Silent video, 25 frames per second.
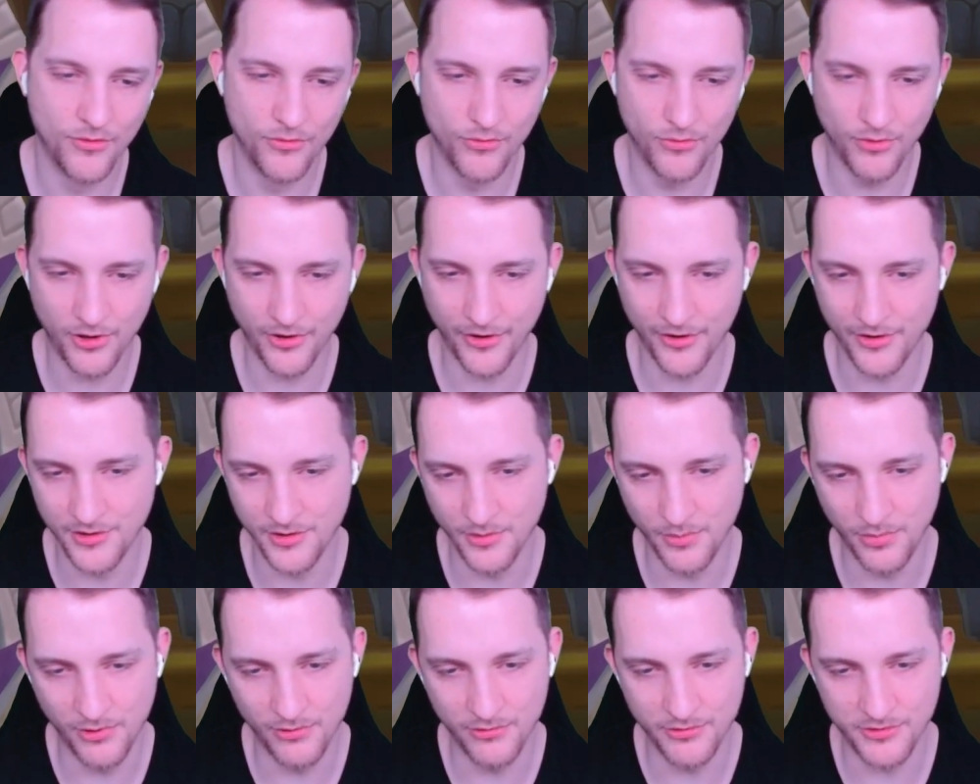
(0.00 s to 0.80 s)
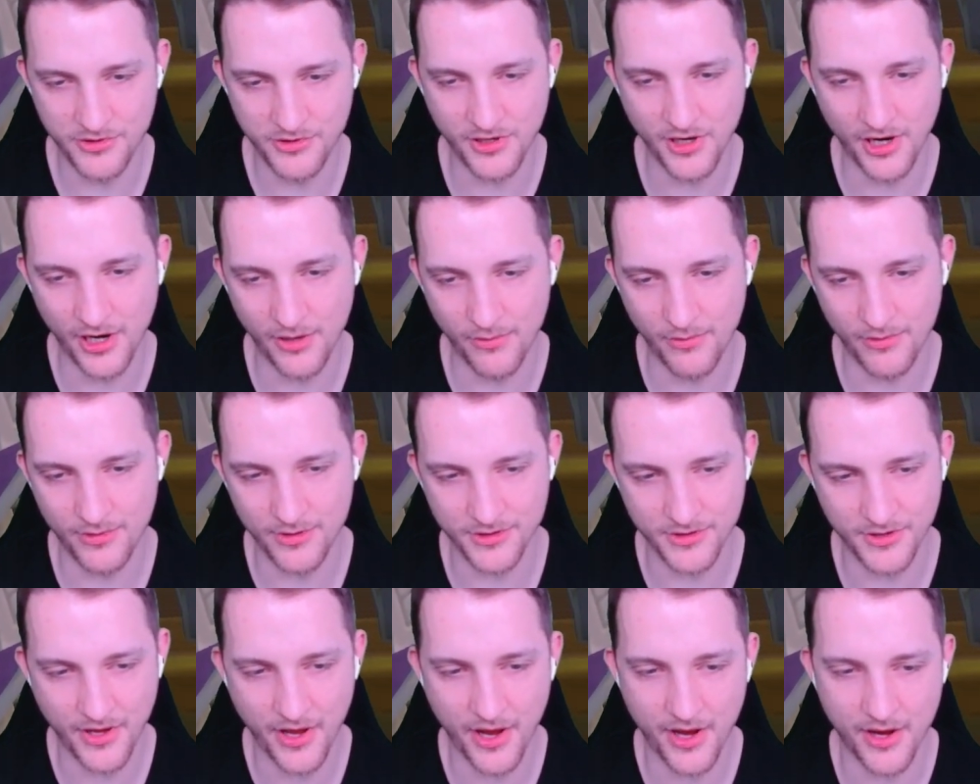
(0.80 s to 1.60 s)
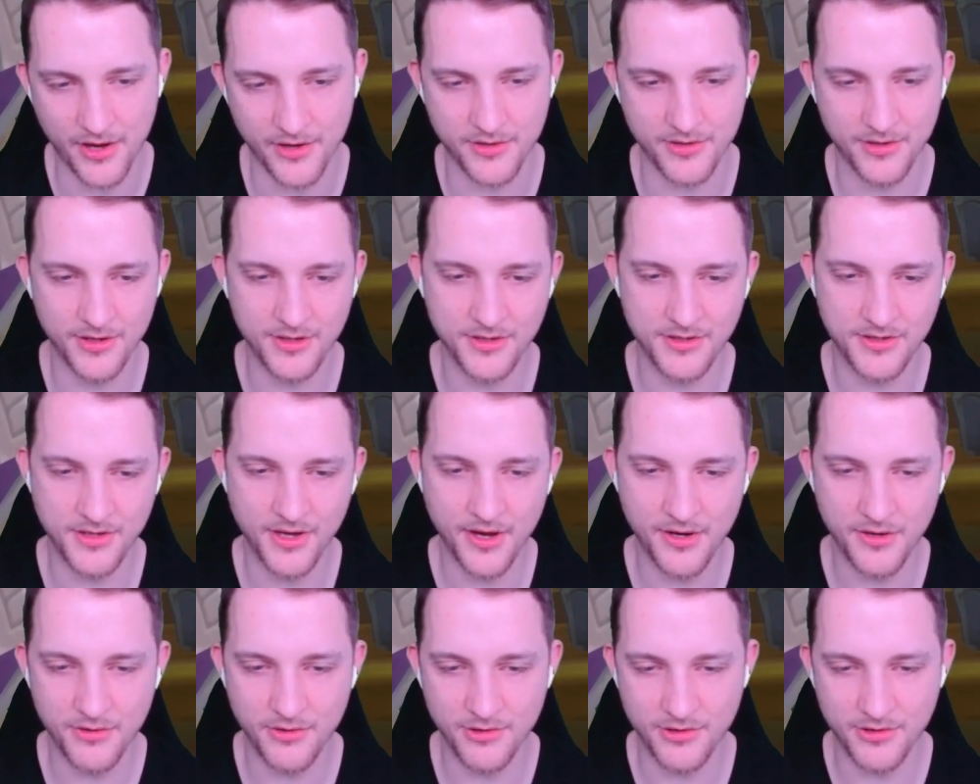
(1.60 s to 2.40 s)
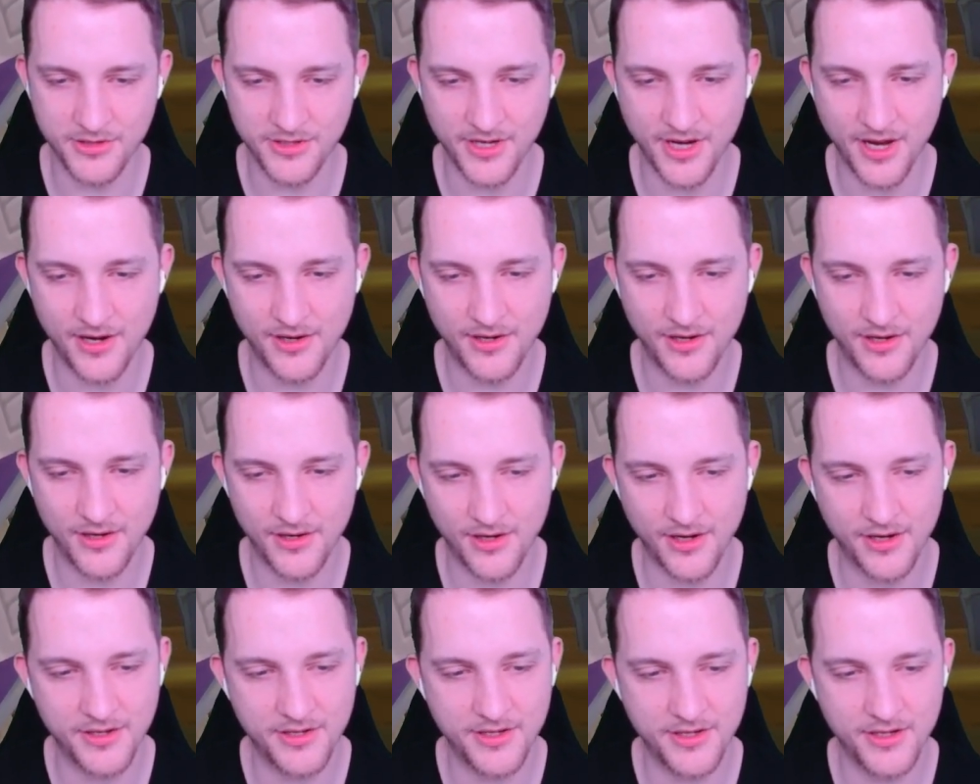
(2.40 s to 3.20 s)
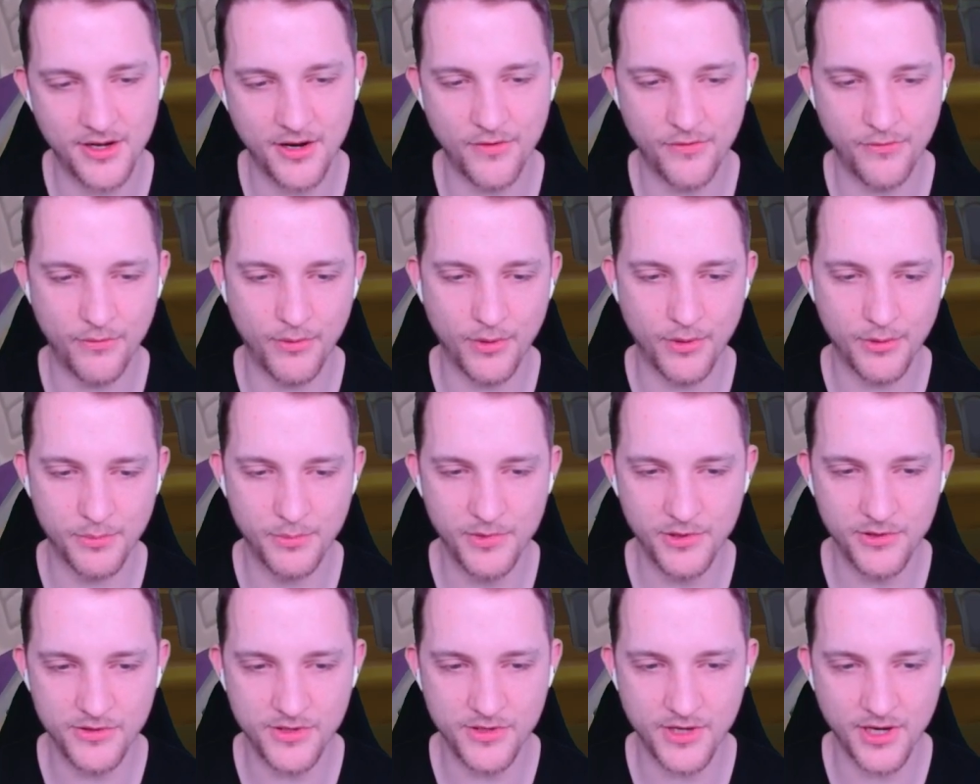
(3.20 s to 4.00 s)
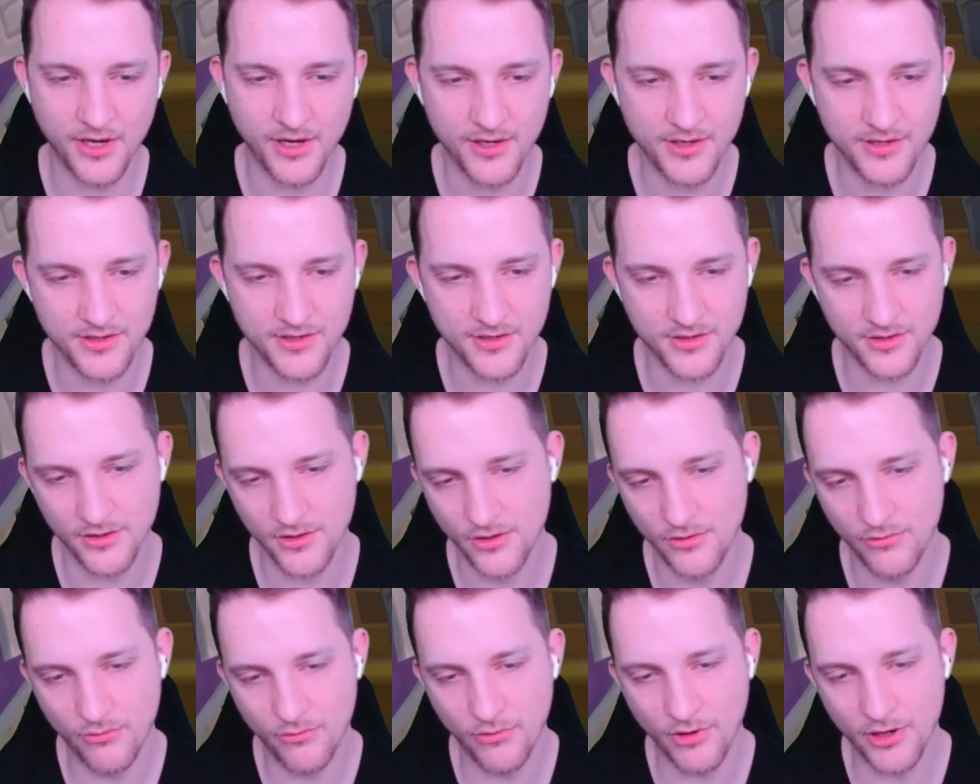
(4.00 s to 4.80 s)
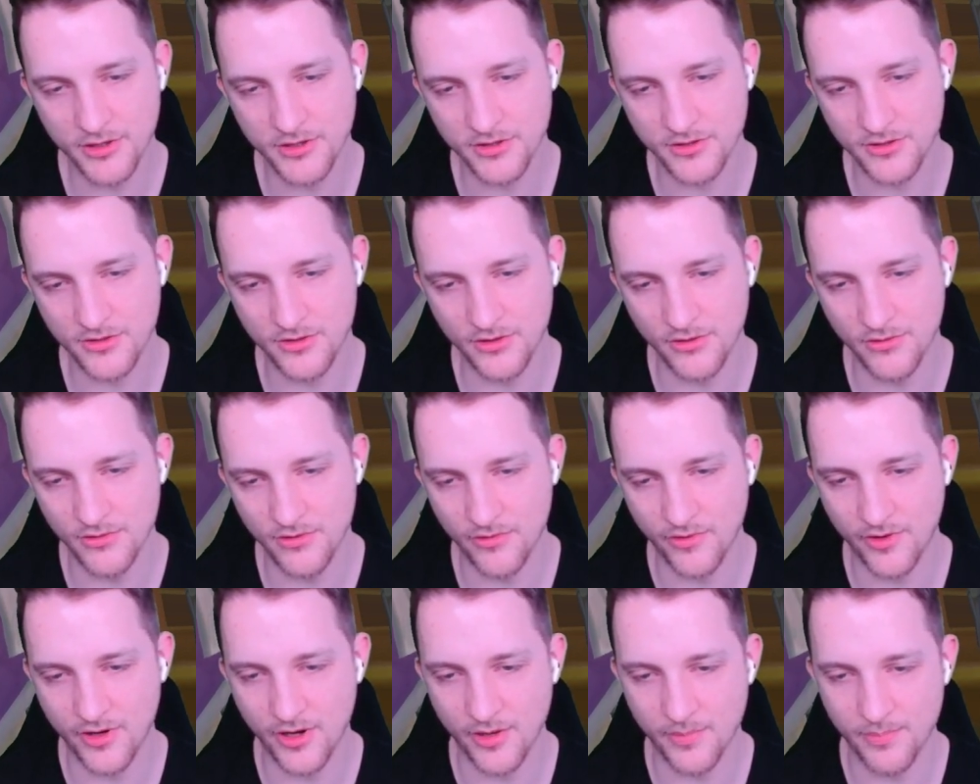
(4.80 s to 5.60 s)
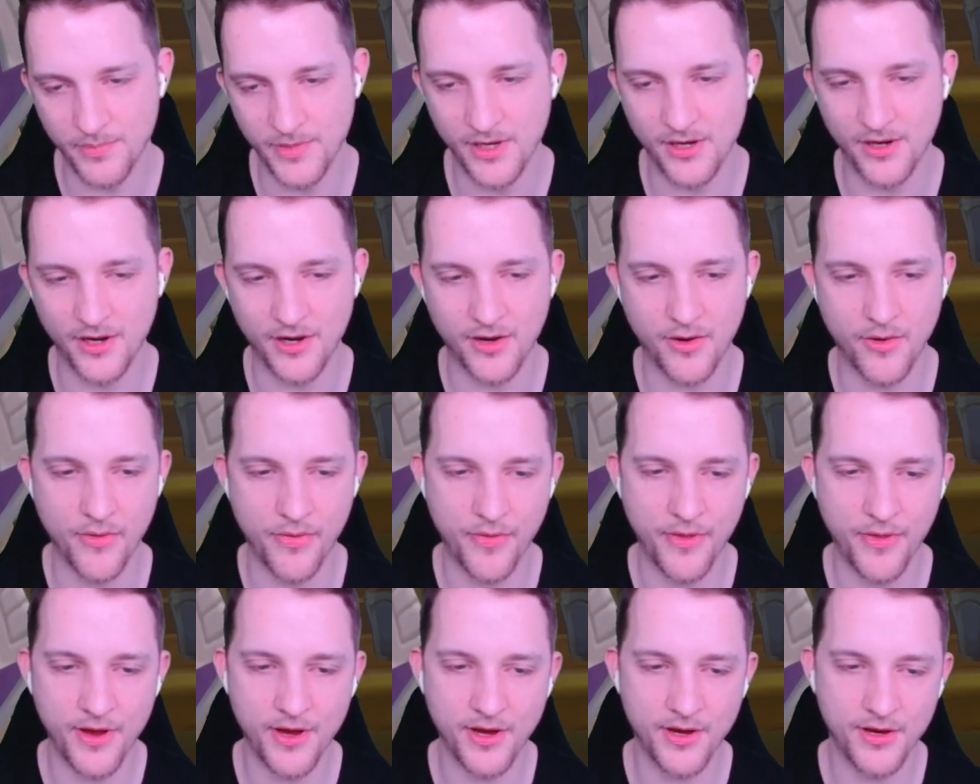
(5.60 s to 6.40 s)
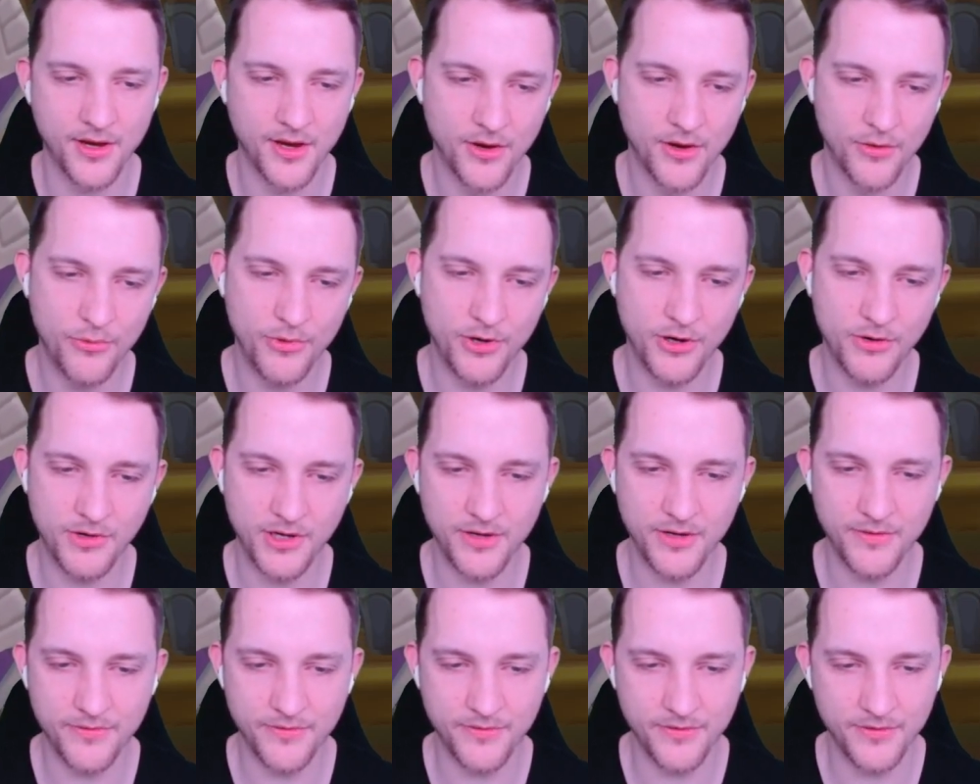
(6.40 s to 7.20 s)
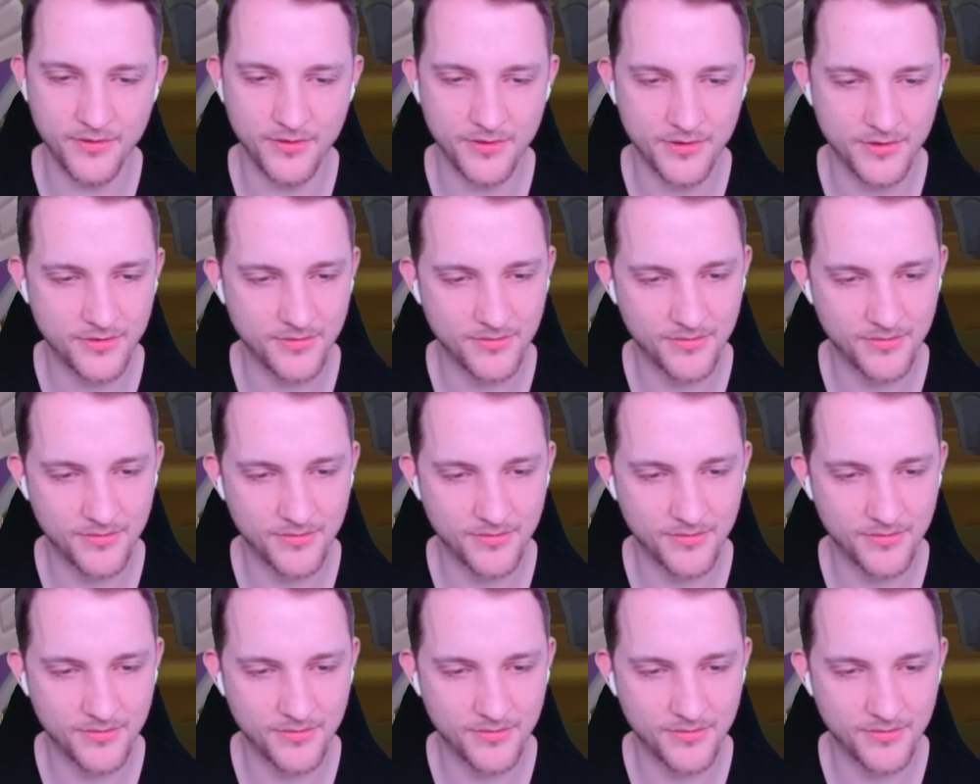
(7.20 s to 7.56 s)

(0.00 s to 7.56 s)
What in the blue sky was that? Is that your sad little idea of what music is? What? Don't look at me like you think we're even...